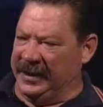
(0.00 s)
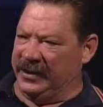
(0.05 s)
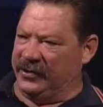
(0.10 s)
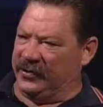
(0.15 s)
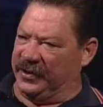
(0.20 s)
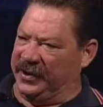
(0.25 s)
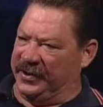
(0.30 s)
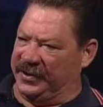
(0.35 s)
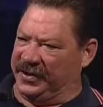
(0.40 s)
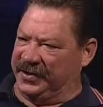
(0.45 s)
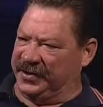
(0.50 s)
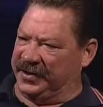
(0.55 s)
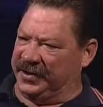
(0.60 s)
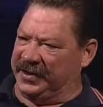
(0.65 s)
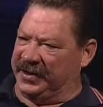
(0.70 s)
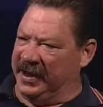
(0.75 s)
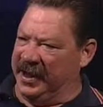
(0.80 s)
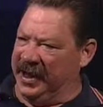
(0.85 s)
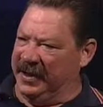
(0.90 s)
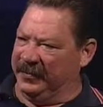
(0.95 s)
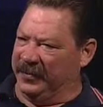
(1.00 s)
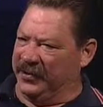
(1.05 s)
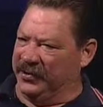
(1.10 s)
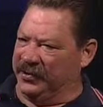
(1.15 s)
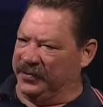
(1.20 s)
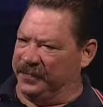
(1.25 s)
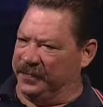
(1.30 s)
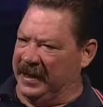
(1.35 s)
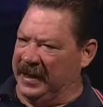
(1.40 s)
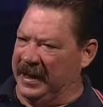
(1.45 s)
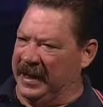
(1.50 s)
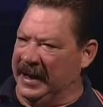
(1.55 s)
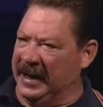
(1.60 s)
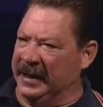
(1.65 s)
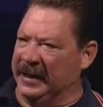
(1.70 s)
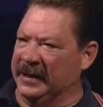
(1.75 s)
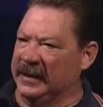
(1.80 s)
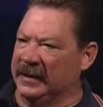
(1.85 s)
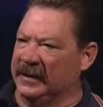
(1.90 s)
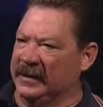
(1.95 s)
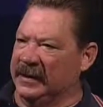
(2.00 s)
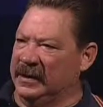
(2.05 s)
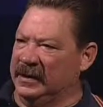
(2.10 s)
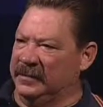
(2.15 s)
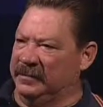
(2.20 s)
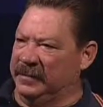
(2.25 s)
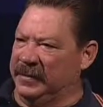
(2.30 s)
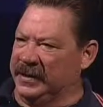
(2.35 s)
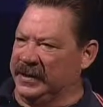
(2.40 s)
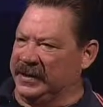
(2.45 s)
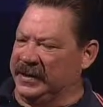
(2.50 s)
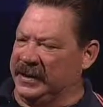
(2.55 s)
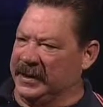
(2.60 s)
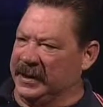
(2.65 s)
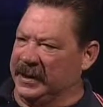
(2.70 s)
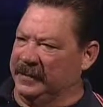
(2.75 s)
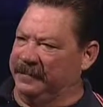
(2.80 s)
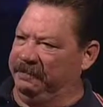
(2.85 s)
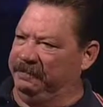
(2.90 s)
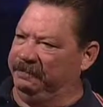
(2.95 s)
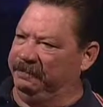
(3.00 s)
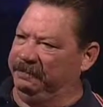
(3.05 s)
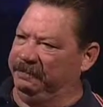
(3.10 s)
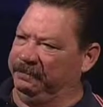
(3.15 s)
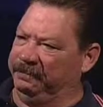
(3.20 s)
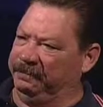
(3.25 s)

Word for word: entries as the time goes by. But, well, I uh, think